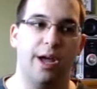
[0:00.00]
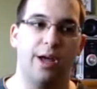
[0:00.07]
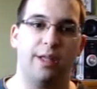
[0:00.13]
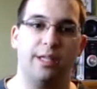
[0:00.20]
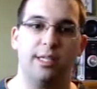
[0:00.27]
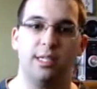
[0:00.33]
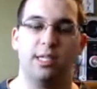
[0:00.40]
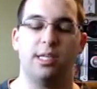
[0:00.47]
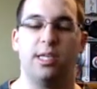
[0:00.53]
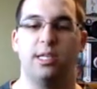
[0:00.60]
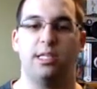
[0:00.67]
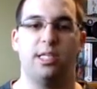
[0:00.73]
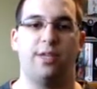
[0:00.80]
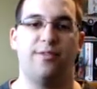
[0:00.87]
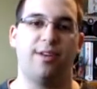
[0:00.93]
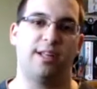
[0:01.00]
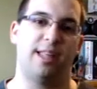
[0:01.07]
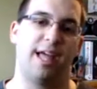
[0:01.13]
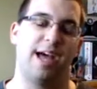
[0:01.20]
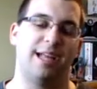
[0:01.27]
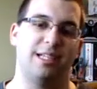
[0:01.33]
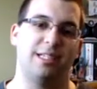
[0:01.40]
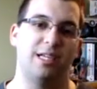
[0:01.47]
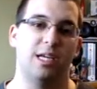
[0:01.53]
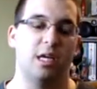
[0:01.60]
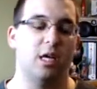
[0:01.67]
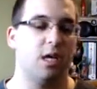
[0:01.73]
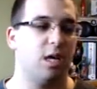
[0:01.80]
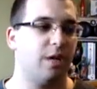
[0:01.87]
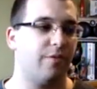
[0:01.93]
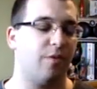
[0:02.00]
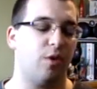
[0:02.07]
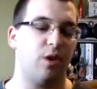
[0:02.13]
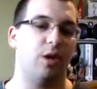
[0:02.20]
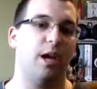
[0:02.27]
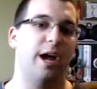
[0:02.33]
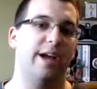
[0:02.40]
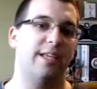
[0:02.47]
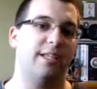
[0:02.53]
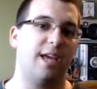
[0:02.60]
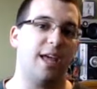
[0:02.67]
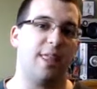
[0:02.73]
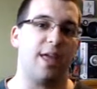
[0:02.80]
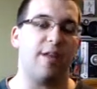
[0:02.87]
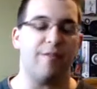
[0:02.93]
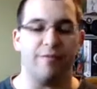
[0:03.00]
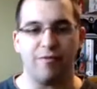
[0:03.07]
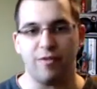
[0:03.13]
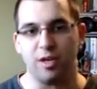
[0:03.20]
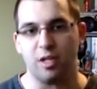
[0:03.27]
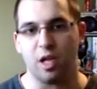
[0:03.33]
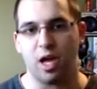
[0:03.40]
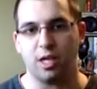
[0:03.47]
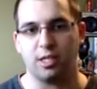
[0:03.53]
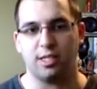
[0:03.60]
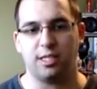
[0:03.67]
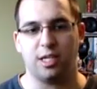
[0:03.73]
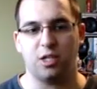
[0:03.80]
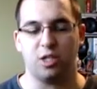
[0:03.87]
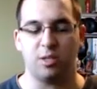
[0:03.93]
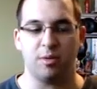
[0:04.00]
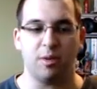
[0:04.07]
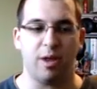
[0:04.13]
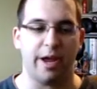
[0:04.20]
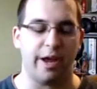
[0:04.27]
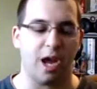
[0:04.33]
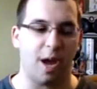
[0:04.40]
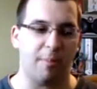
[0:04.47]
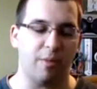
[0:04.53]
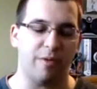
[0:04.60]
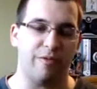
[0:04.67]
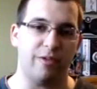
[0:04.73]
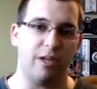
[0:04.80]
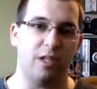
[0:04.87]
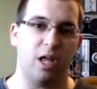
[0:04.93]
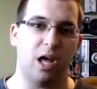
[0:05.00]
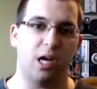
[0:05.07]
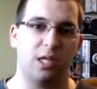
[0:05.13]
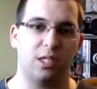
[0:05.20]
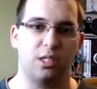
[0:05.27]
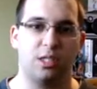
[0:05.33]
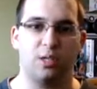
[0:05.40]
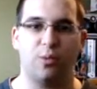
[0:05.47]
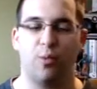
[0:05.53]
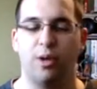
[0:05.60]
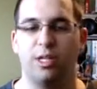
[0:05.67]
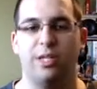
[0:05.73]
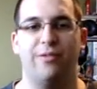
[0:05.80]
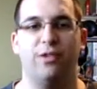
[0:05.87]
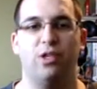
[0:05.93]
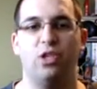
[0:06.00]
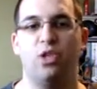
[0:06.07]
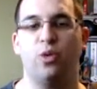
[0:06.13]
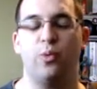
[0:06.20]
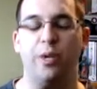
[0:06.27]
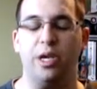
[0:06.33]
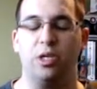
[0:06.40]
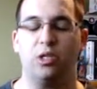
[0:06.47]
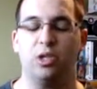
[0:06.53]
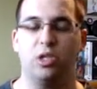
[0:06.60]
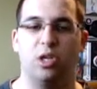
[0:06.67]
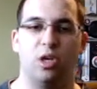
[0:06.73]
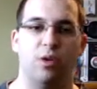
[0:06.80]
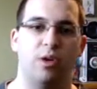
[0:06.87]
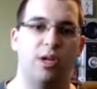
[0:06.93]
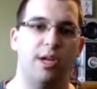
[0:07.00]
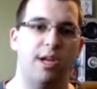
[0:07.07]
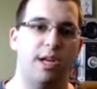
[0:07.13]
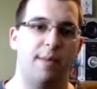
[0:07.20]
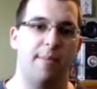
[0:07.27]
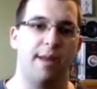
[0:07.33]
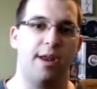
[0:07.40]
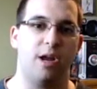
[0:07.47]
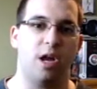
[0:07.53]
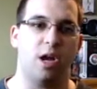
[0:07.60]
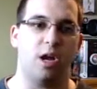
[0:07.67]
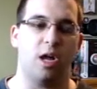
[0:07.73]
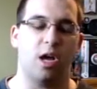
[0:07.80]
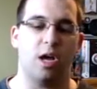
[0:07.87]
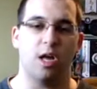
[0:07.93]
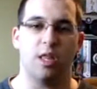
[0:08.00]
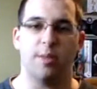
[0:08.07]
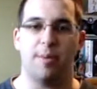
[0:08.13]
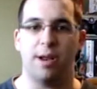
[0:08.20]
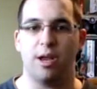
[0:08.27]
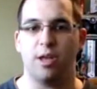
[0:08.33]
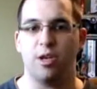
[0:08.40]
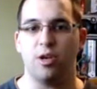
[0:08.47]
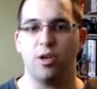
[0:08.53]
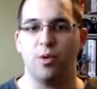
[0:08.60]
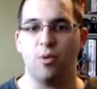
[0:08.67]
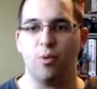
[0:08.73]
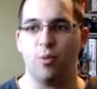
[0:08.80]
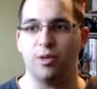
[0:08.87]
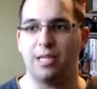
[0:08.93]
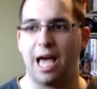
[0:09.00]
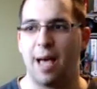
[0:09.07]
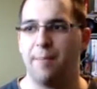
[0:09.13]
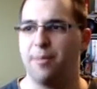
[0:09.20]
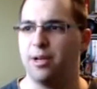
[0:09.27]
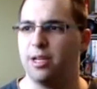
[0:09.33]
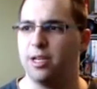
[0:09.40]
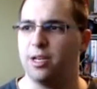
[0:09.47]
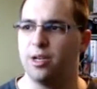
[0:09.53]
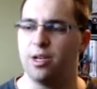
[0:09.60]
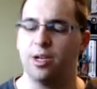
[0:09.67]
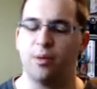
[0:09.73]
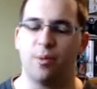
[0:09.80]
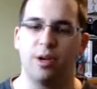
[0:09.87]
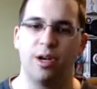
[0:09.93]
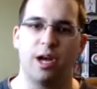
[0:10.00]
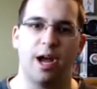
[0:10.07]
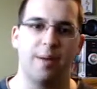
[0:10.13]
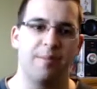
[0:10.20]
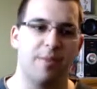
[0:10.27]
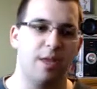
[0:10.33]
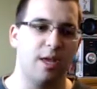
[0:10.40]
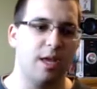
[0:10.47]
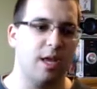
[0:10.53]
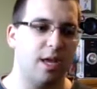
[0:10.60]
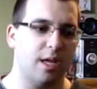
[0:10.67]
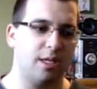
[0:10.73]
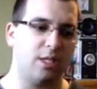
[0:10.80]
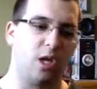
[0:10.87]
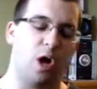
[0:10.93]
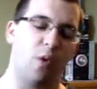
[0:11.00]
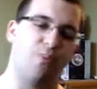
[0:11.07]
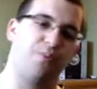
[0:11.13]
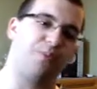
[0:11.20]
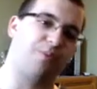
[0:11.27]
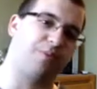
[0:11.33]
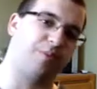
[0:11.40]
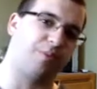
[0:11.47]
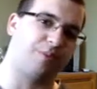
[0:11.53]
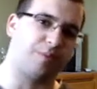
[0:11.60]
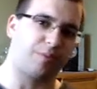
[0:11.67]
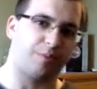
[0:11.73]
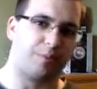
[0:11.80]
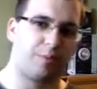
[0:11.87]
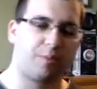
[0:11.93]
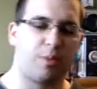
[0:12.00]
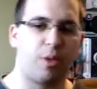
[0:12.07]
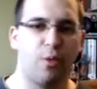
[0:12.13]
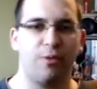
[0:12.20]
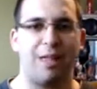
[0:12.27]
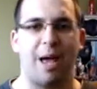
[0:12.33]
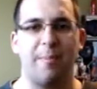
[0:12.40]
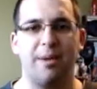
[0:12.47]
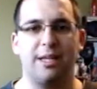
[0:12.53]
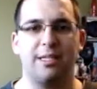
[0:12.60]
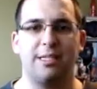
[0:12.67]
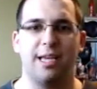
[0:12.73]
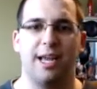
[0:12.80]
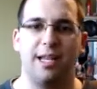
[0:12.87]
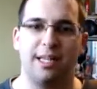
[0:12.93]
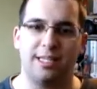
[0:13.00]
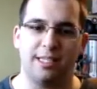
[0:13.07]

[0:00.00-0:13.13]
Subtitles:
listening and stuff like that for you guys, and then vlogs. It tells me like upload vlogs once every 2 weeks or so, depending on what's happening and whatnot. So that being said, let's